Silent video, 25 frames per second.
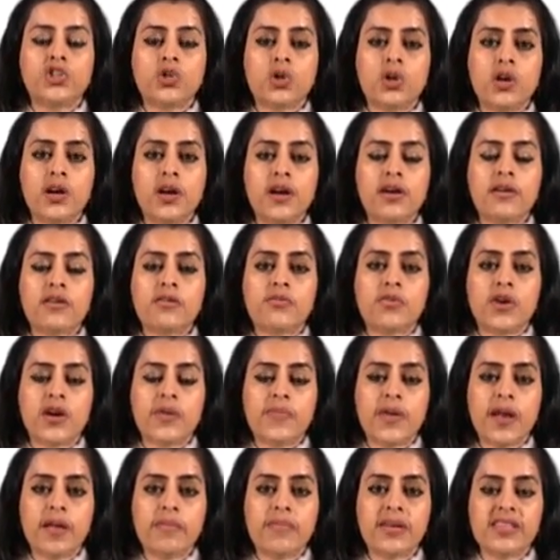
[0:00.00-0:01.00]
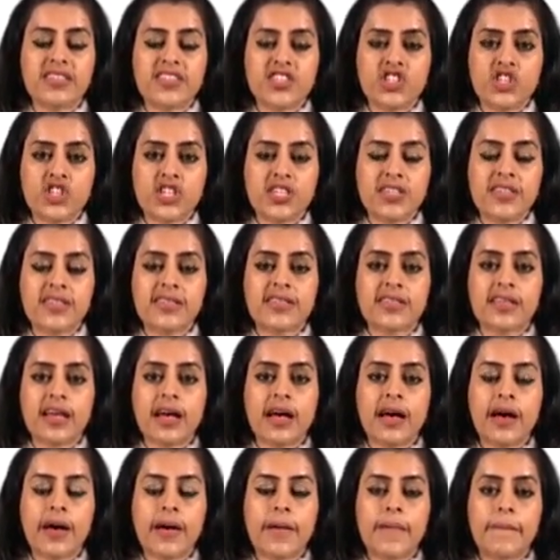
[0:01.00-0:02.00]
your verbal messages
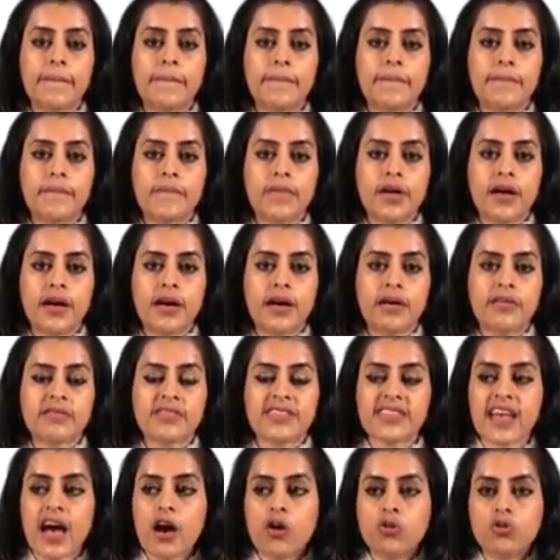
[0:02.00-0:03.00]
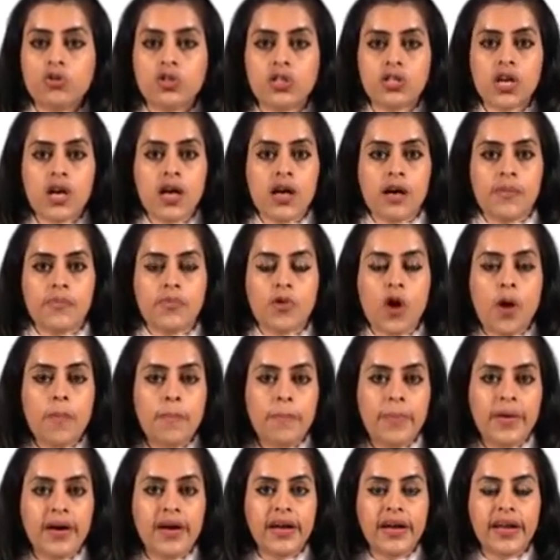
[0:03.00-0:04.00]
sound
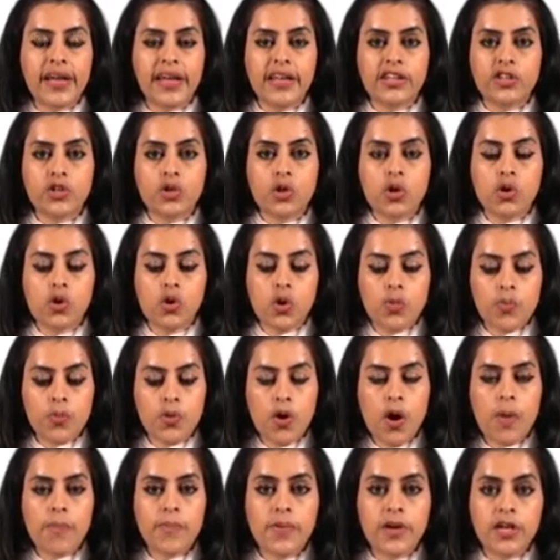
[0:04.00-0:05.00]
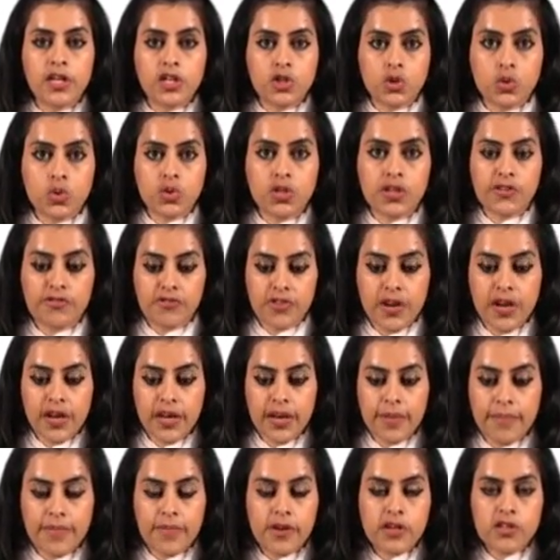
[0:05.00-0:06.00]
proper and look proper to
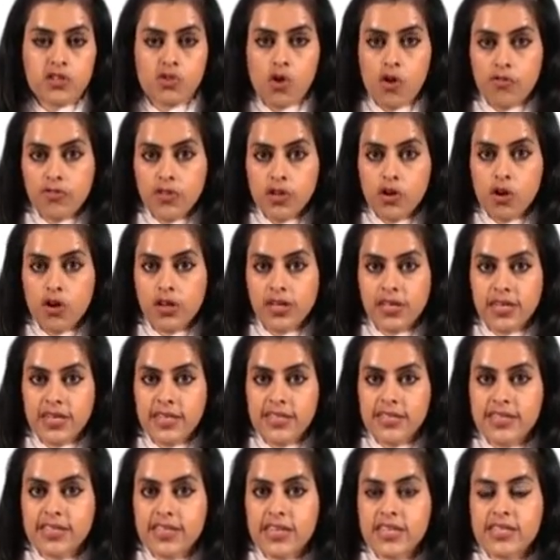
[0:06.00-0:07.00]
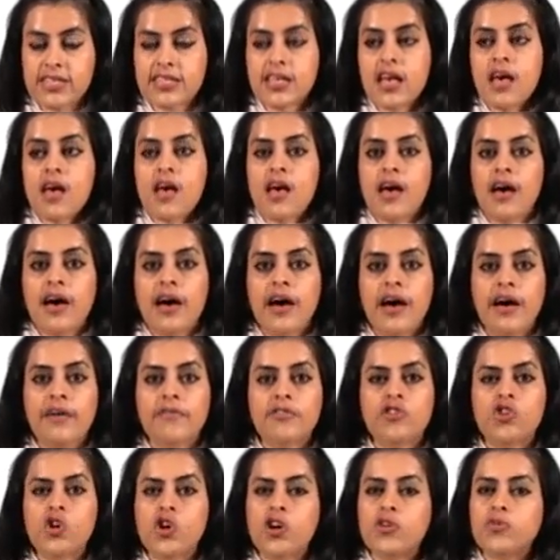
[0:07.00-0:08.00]
different numbers of the audiences.
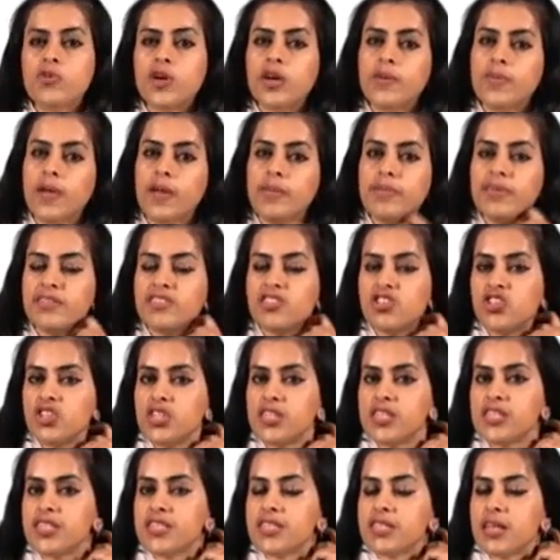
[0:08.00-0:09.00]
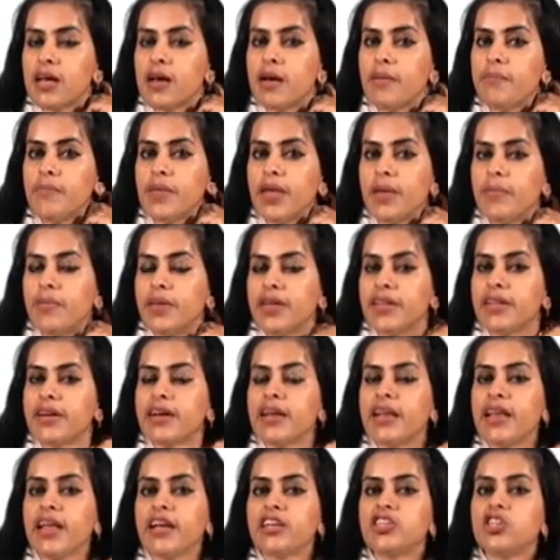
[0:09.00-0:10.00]
Your verbal messages may be
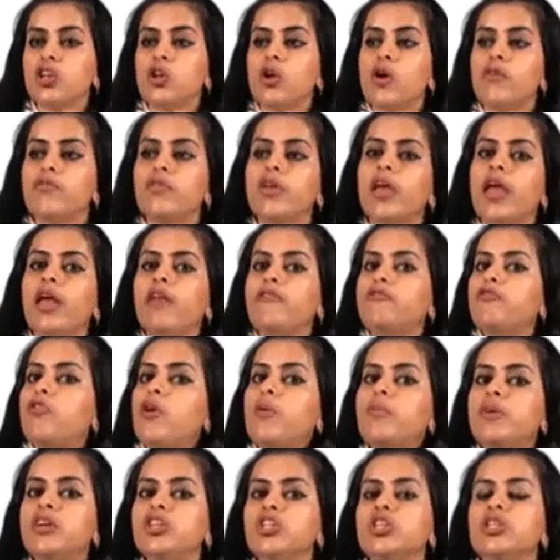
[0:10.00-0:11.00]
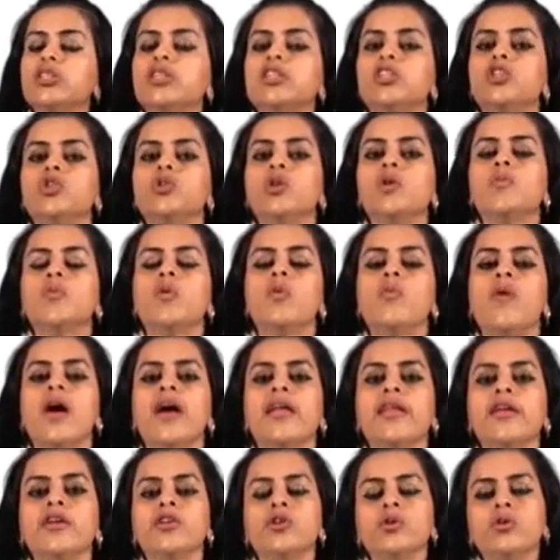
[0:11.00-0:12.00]
the collection of the information that you are
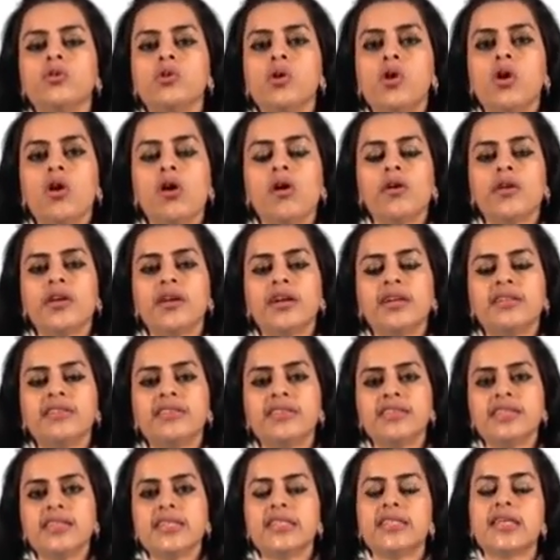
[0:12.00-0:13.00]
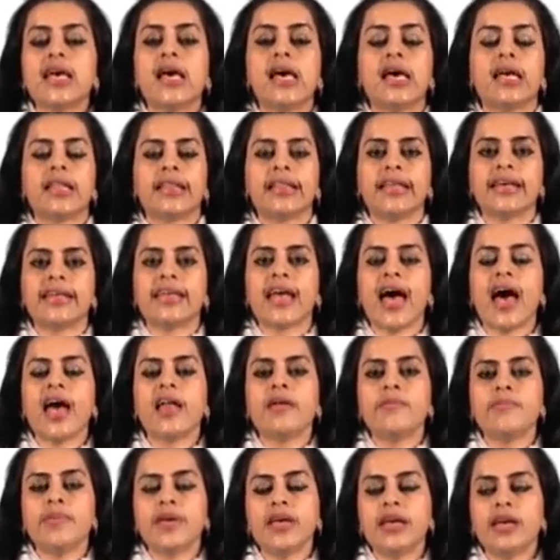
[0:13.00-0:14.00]
providing to your audiences. They
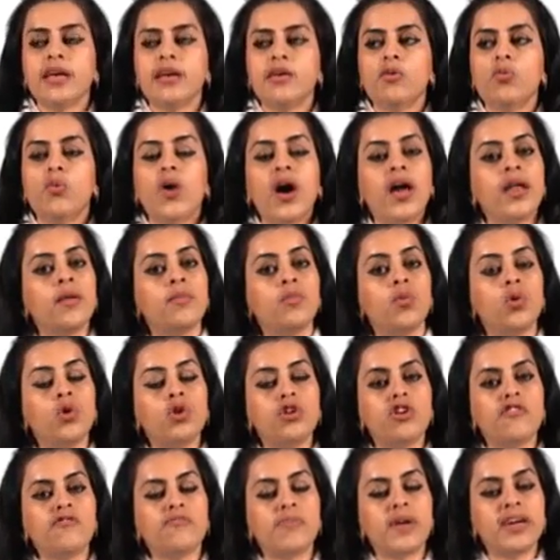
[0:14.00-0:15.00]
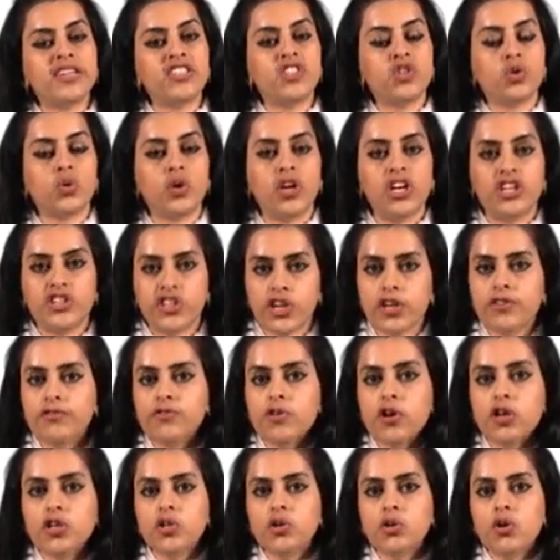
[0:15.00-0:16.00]
can be one mode of persuasion
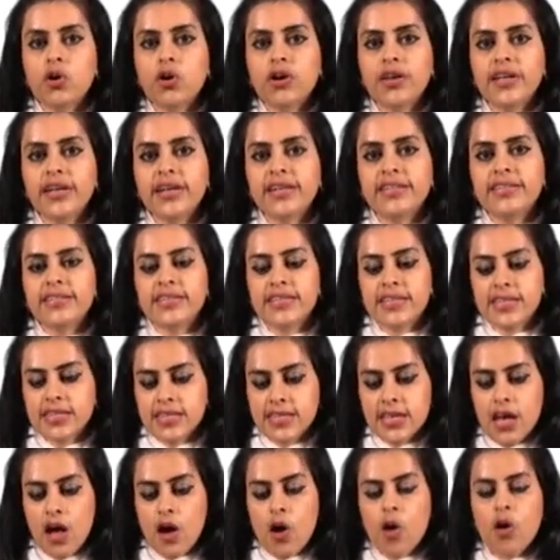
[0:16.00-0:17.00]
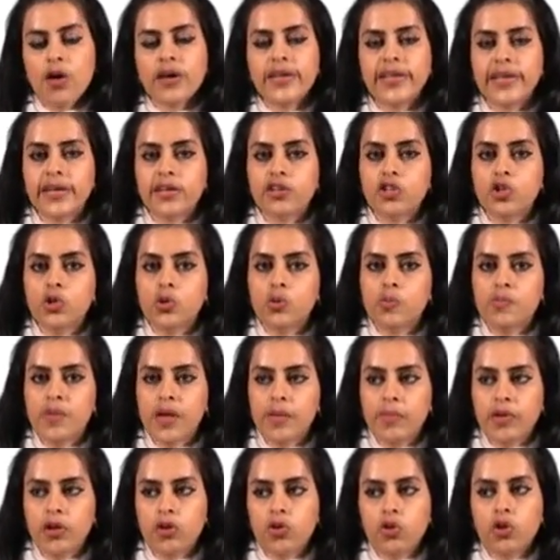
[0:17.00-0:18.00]
for your audiences, or you
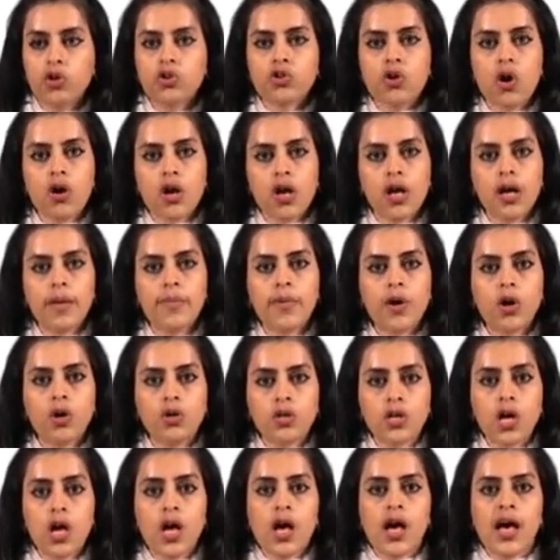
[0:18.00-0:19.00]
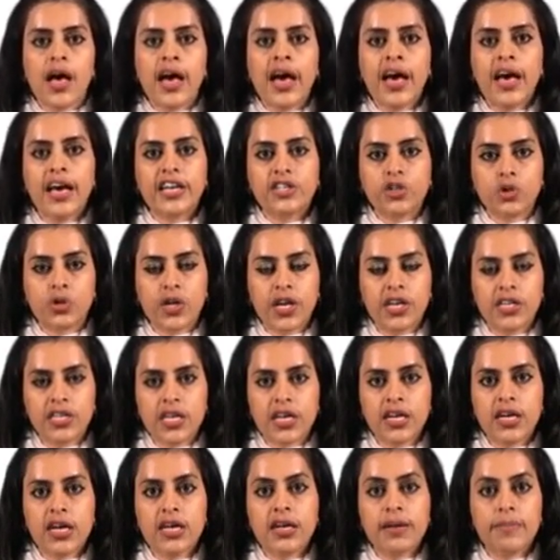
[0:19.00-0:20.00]
may be talking about
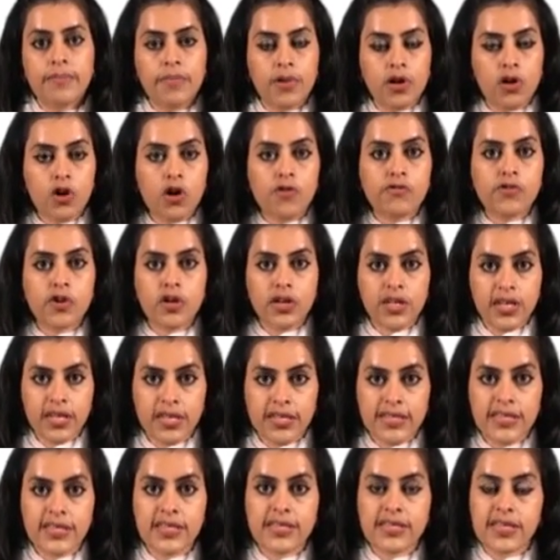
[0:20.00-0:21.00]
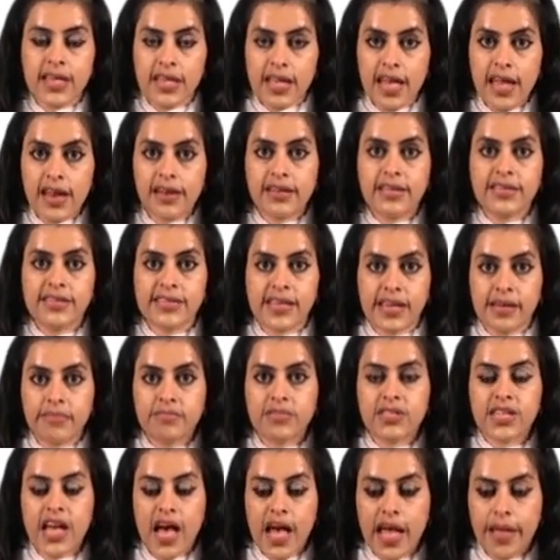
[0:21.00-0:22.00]
educating a number of audiences at the
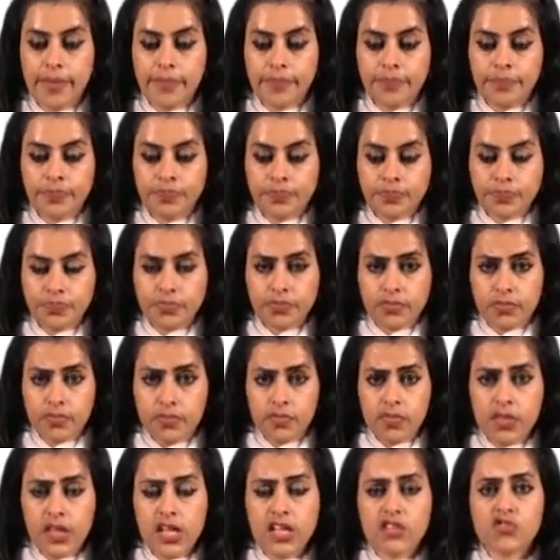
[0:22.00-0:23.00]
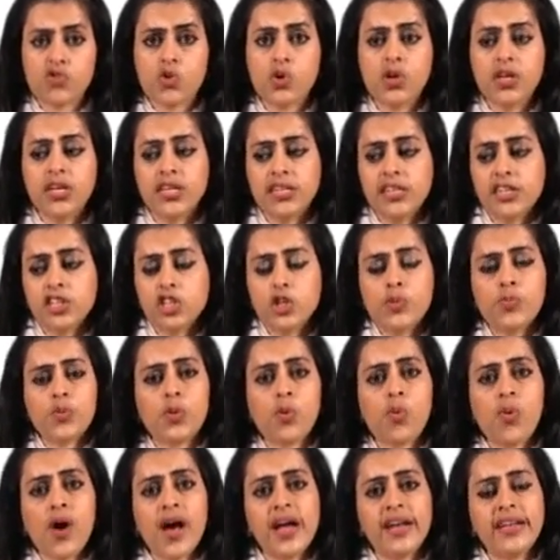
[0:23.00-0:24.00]
same time. So either you
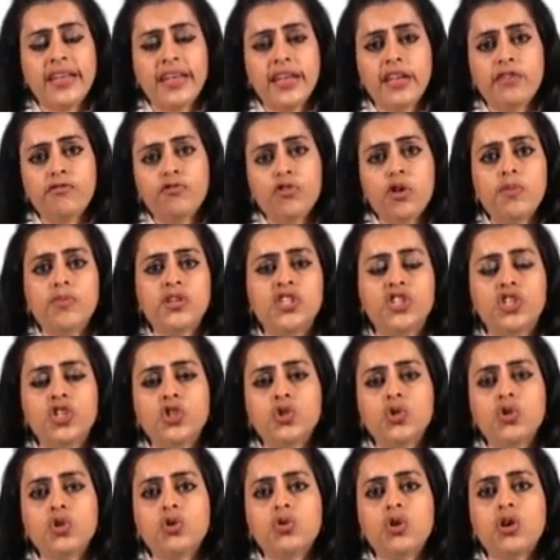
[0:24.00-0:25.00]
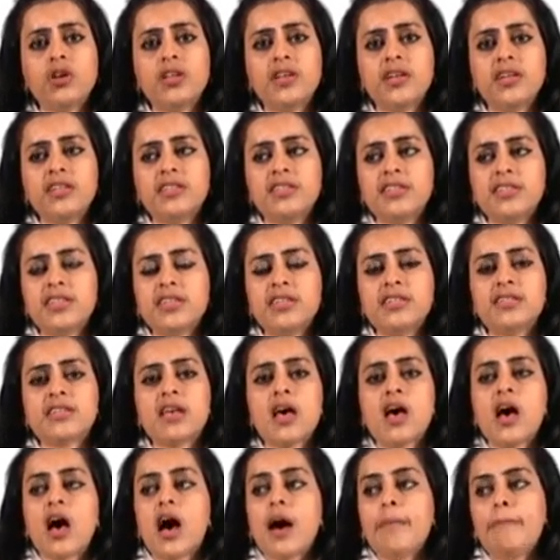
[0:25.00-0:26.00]
provide the information to your
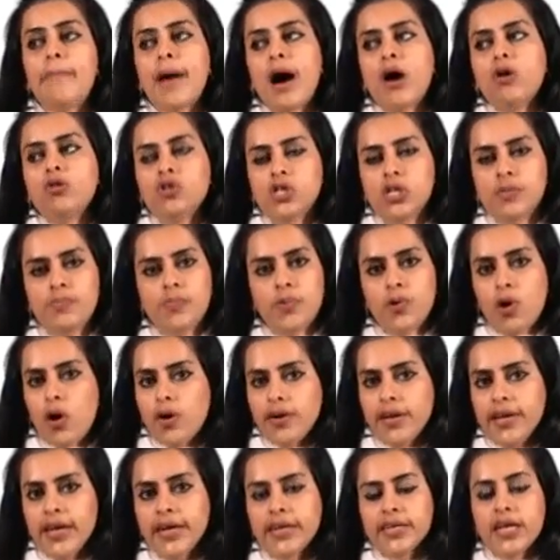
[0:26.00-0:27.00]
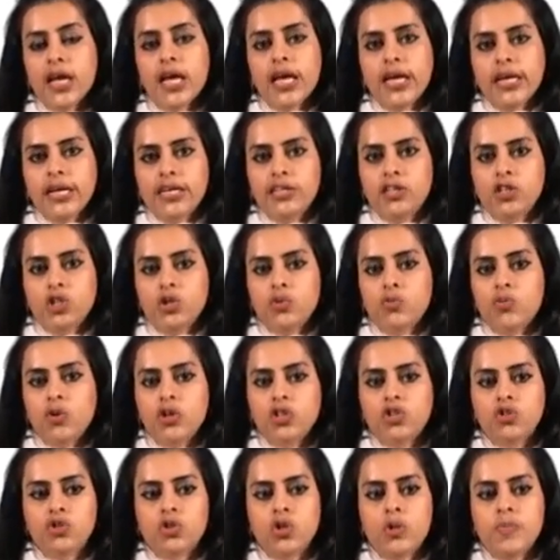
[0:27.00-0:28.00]
audiences about the product, either you
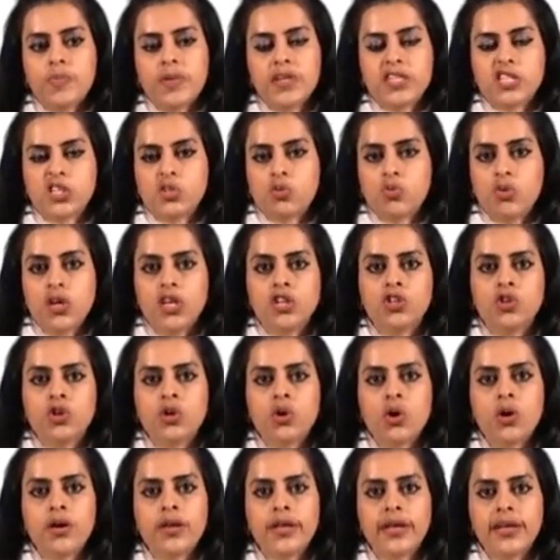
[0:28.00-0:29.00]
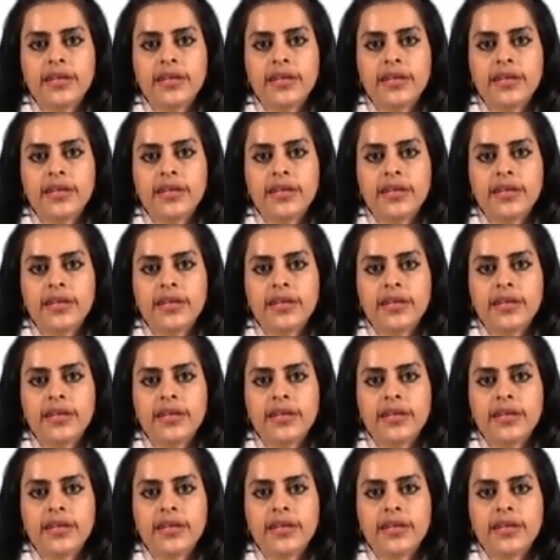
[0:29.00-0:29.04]
want to persuade your